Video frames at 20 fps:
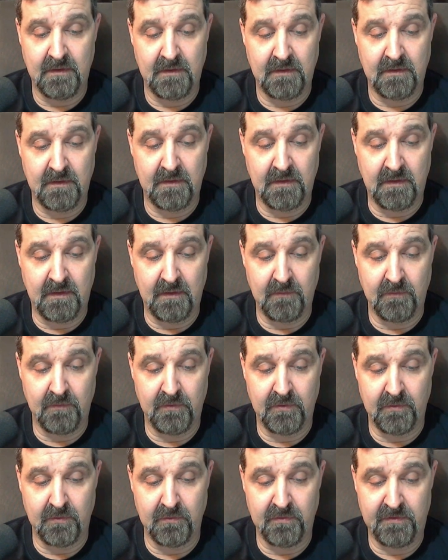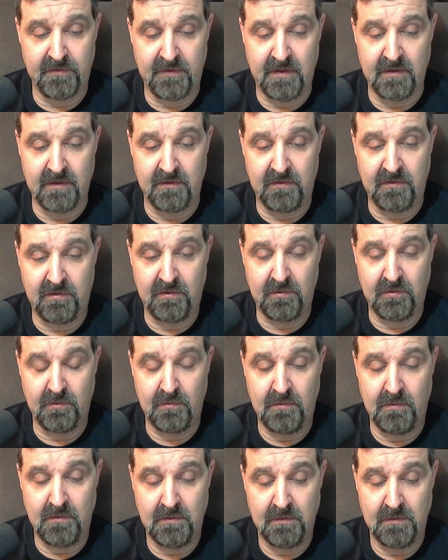And we'll do Send
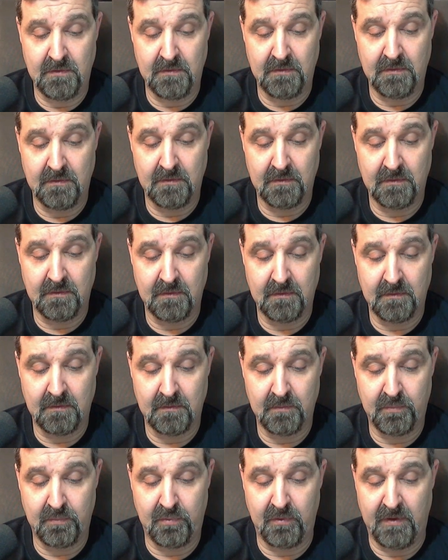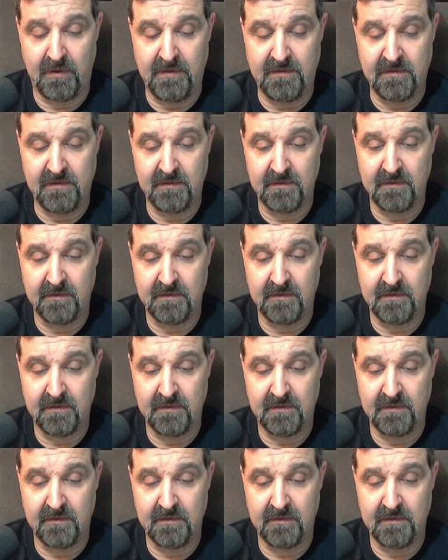To, Print.